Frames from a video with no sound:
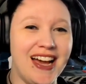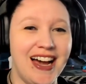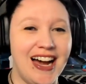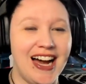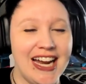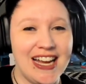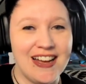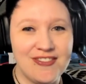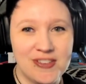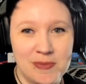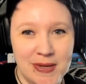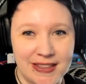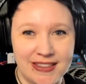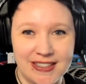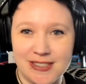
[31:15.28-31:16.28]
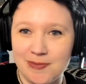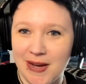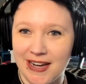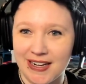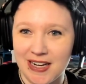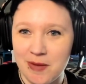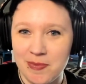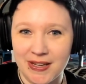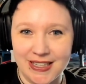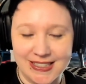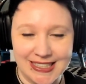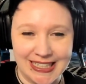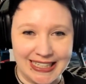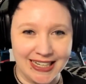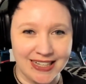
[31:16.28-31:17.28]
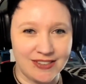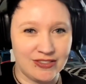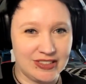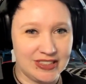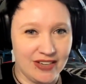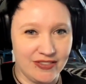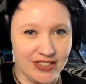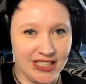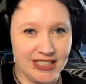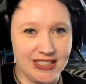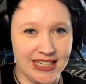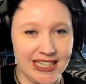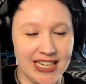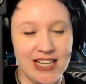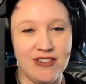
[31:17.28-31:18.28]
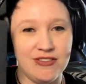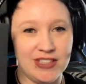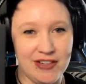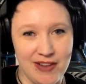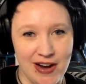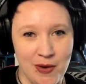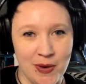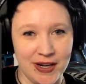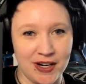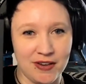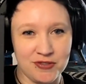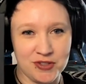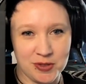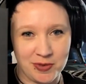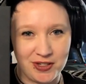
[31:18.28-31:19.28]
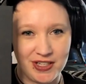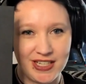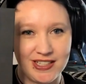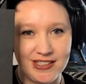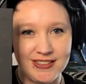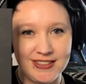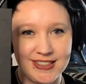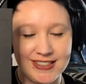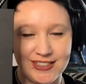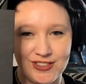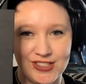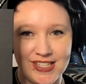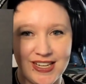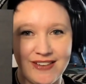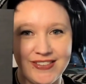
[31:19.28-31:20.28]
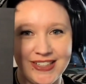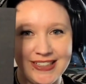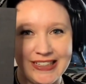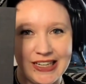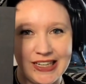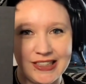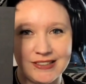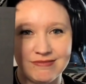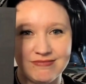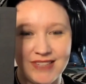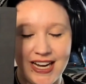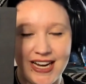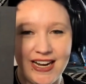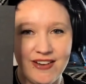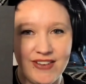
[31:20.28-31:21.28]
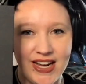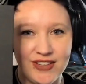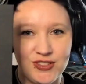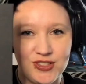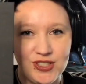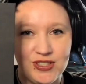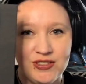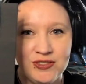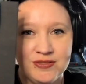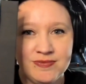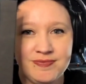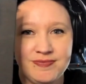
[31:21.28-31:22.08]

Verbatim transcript: I haven't picked this back up because I kind of love it. I kind of love how uncomfortable it is to just have it like I have asked you